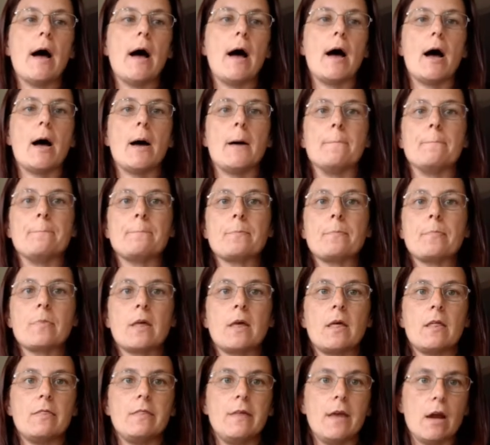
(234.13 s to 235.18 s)

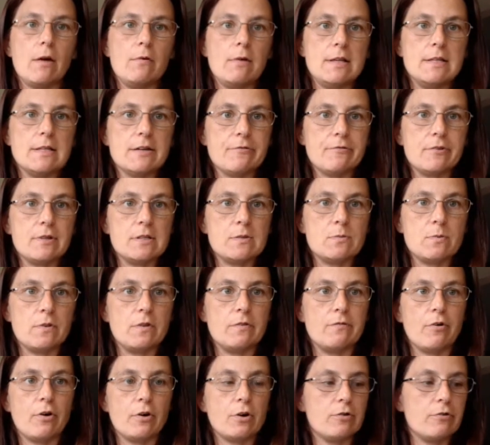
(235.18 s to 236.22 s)
The only difference with
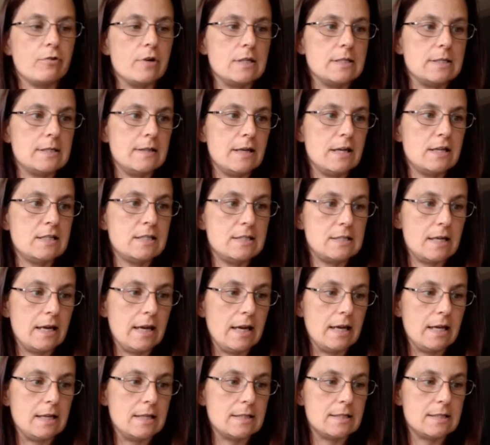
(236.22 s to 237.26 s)
the vodka is this
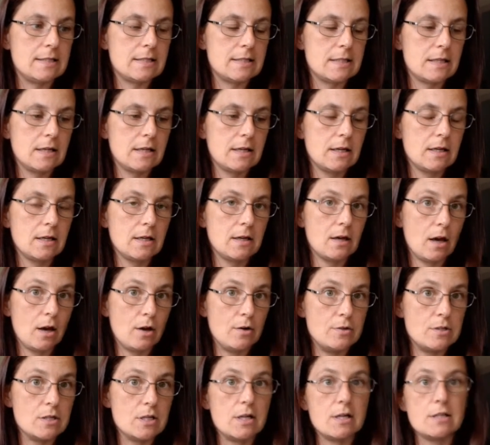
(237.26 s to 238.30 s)
is
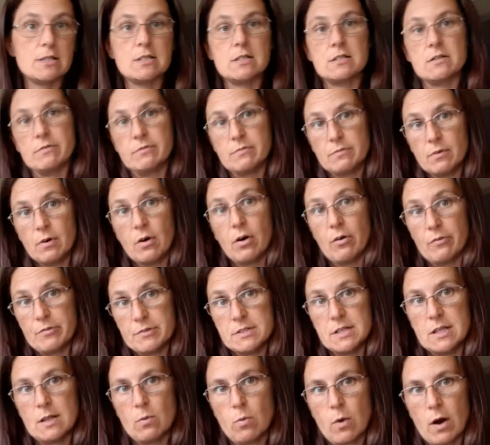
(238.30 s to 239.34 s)
odorless.
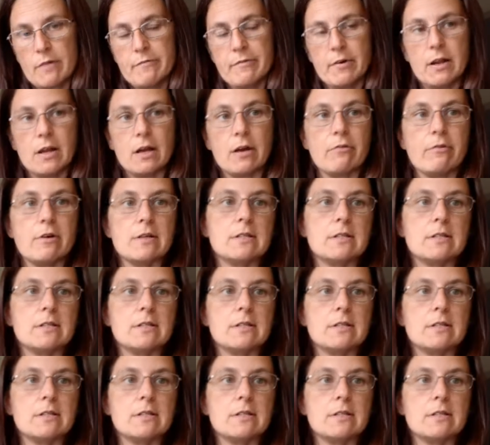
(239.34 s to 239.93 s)
Obviously the white vinegar